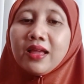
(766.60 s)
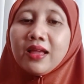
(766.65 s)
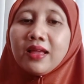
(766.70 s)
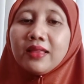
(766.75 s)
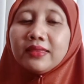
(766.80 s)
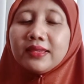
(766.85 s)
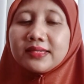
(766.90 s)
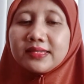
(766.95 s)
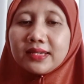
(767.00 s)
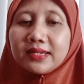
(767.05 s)

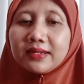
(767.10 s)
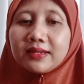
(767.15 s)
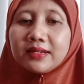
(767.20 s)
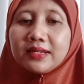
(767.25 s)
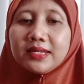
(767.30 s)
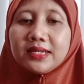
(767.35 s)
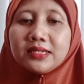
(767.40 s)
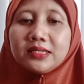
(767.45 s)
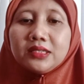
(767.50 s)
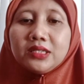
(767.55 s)
The second
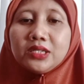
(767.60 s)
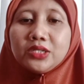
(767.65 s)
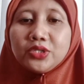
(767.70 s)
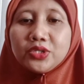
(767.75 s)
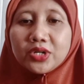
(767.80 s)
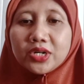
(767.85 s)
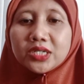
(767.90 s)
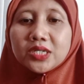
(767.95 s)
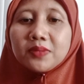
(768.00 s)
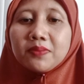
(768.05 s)
is
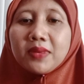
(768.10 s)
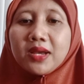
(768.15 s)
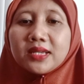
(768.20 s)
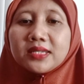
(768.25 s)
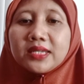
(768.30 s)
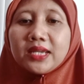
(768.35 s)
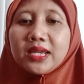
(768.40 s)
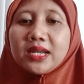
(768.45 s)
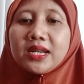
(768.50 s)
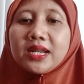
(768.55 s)
teachers must
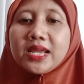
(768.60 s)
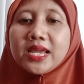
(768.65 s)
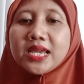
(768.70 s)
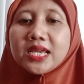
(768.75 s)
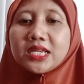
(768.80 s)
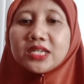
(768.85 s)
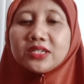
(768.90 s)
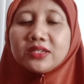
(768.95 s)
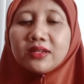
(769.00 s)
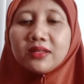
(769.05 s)

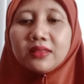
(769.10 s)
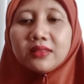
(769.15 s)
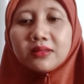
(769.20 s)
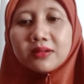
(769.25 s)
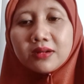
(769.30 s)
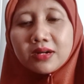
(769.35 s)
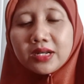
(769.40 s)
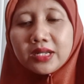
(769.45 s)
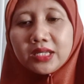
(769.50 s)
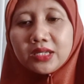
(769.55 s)
enhance the
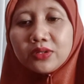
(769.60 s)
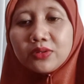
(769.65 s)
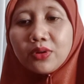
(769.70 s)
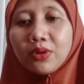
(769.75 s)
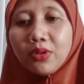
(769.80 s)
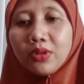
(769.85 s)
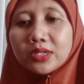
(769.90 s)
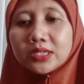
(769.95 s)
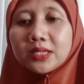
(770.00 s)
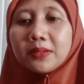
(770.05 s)
learning
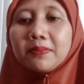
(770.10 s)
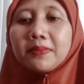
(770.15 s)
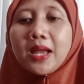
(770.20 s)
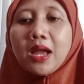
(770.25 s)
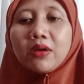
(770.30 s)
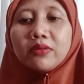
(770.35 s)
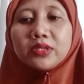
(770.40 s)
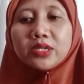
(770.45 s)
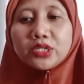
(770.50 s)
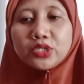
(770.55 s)
goals
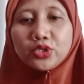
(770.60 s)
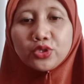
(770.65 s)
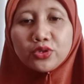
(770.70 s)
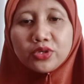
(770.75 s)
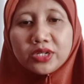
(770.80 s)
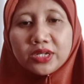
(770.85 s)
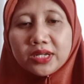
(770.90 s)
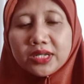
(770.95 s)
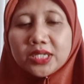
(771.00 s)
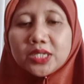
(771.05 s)
among the
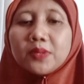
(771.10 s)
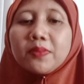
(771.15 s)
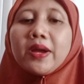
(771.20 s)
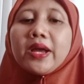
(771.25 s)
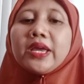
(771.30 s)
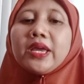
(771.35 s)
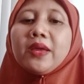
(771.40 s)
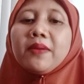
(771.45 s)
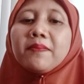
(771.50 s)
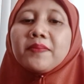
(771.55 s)
students by
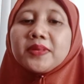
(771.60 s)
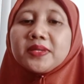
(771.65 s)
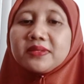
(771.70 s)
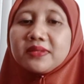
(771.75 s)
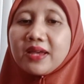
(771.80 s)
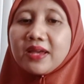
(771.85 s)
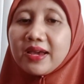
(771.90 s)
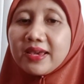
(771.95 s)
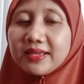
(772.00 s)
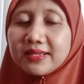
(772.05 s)

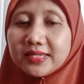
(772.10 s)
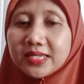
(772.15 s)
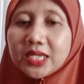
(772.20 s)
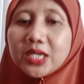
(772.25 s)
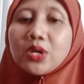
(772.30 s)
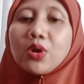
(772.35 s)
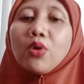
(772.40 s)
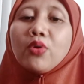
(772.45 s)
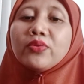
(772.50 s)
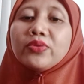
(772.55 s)

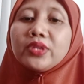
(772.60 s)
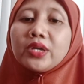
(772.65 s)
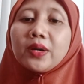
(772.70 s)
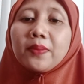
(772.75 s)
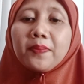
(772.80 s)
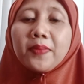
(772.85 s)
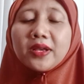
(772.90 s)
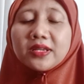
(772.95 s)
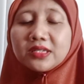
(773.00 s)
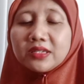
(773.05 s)
emphasizing on their
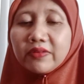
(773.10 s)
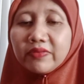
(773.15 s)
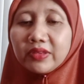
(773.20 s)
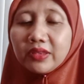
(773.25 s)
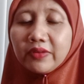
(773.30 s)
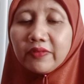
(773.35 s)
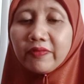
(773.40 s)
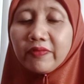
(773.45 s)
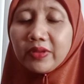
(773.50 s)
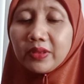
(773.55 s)

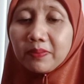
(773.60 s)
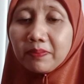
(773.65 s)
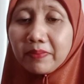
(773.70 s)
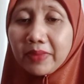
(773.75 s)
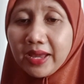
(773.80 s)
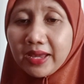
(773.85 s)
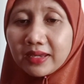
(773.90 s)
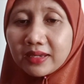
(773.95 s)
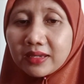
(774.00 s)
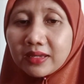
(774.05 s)
positive
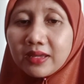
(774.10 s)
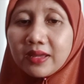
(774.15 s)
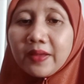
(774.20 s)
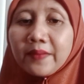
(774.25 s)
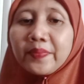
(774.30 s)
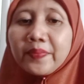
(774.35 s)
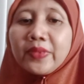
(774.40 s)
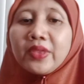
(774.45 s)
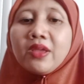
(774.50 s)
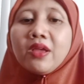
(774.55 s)
feedback.
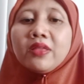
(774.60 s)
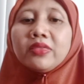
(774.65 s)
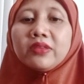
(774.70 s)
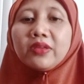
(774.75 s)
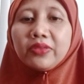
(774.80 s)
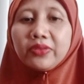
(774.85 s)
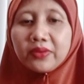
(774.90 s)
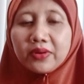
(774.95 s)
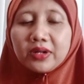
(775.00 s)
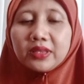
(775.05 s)
The
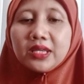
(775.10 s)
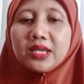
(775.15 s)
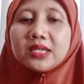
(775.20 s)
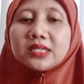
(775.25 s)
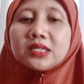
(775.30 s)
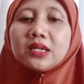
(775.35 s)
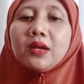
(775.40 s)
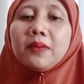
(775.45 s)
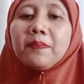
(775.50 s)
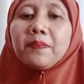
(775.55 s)
third is
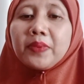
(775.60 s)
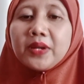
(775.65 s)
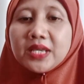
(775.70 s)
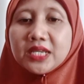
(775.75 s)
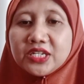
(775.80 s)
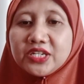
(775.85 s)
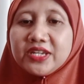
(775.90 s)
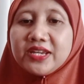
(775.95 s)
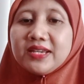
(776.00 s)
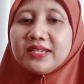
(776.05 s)

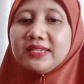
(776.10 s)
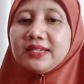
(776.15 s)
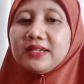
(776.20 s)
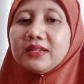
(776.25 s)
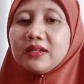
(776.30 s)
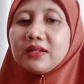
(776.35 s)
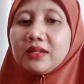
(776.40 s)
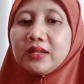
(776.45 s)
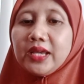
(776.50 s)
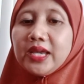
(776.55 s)

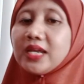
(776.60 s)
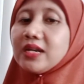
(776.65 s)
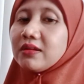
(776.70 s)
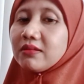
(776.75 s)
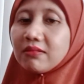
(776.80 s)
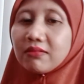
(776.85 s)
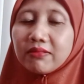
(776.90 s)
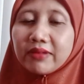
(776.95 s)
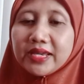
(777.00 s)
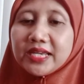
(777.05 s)
appreciation,
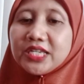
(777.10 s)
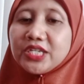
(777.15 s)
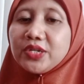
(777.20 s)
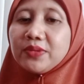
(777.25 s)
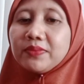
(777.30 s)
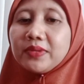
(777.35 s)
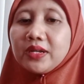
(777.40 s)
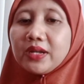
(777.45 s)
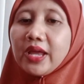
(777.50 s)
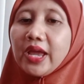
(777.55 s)

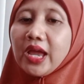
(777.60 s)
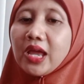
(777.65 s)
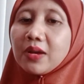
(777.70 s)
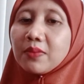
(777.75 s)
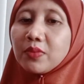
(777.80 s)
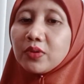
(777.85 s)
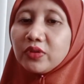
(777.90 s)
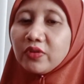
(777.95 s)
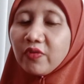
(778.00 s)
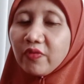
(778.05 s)
encouragement, and
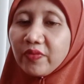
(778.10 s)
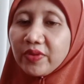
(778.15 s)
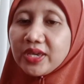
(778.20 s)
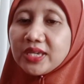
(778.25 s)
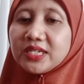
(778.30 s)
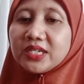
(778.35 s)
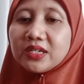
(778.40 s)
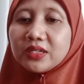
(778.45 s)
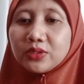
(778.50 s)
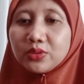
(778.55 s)

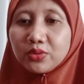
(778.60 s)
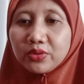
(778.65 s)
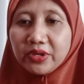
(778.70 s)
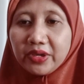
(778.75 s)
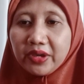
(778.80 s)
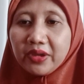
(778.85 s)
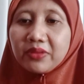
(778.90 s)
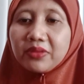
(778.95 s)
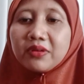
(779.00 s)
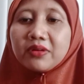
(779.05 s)
motivation
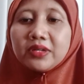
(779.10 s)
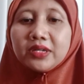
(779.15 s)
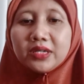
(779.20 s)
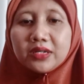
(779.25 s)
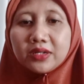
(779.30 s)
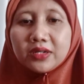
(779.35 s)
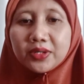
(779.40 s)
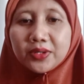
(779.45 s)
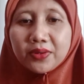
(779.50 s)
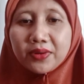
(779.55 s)
together
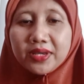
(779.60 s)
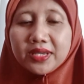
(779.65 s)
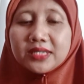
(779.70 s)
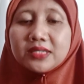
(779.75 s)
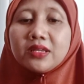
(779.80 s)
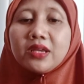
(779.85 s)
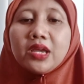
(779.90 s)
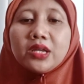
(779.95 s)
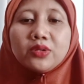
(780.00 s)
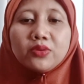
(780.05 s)
increase
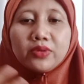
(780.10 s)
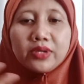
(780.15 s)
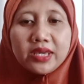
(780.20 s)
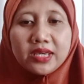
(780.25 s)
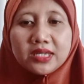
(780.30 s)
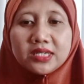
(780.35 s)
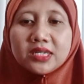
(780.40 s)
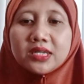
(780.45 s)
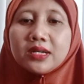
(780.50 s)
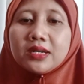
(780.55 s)
the
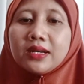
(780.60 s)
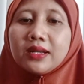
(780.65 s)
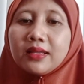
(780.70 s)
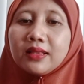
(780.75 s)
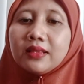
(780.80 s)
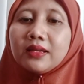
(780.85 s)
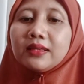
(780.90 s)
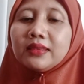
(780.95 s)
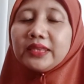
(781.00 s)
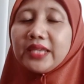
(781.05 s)
educational
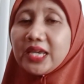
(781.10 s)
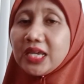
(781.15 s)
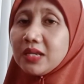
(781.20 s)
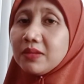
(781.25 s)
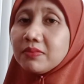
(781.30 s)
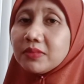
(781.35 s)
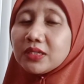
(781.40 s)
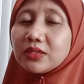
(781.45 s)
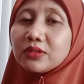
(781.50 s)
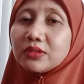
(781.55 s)

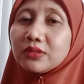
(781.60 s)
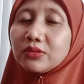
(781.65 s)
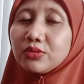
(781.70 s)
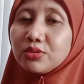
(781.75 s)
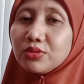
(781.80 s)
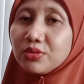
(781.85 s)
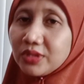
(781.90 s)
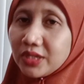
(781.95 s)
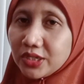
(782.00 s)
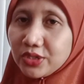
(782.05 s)
attainment to
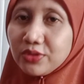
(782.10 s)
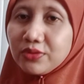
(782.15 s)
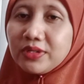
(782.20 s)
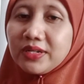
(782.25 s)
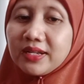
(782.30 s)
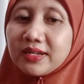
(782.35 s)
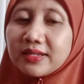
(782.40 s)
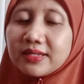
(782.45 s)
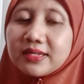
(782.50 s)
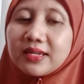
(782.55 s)
the
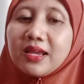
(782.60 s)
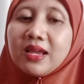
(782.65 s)
students.